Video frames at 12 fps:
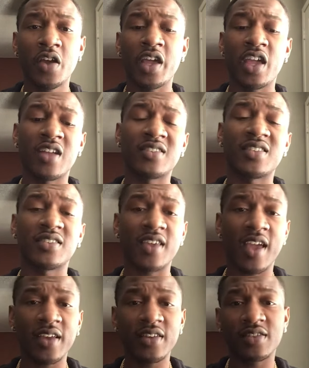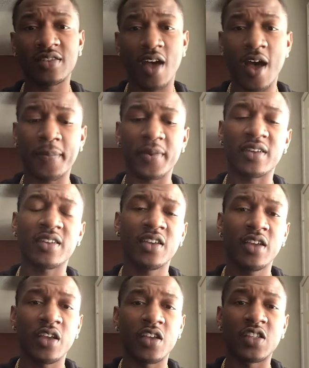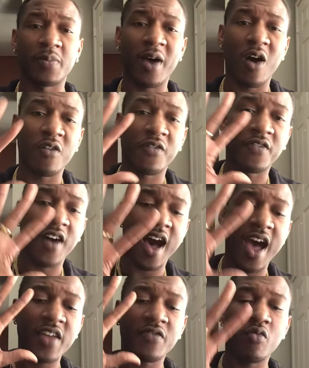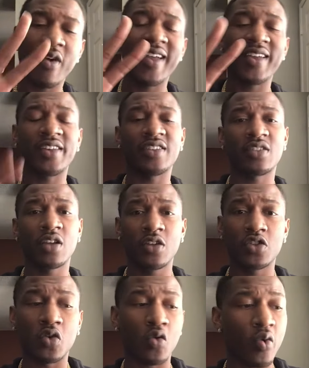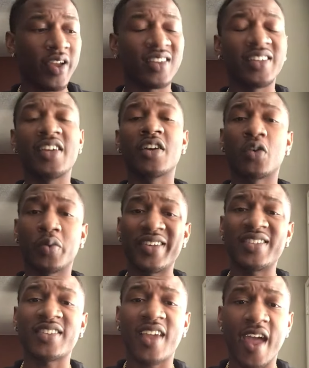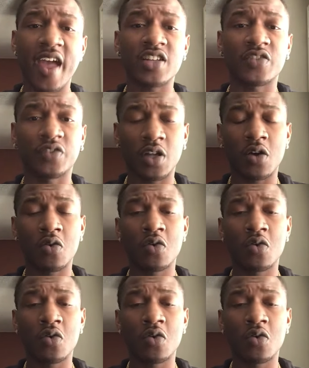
and today's topic is about 5 ways to quickly increase cash flow.